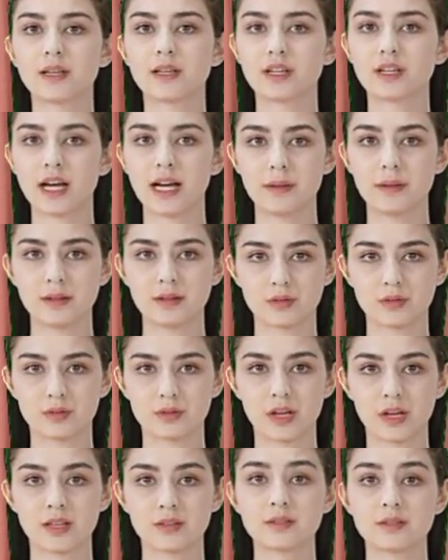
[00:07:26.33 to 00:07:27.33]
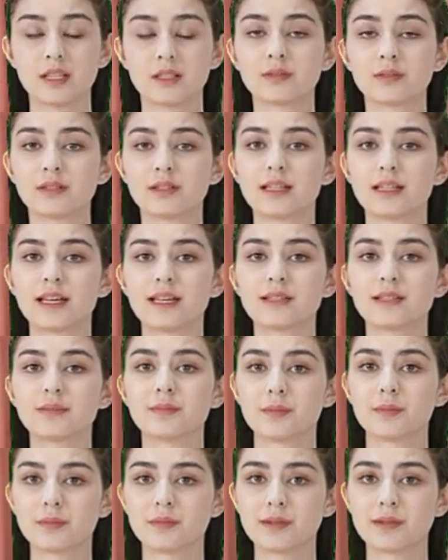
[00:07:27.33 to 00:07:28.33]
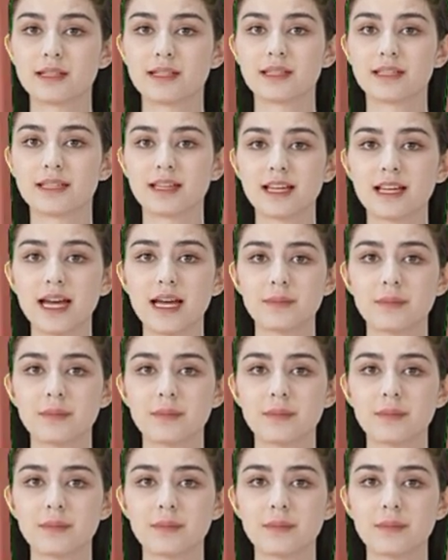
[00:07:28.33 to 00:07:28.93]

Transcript: An example of an STI is HIV,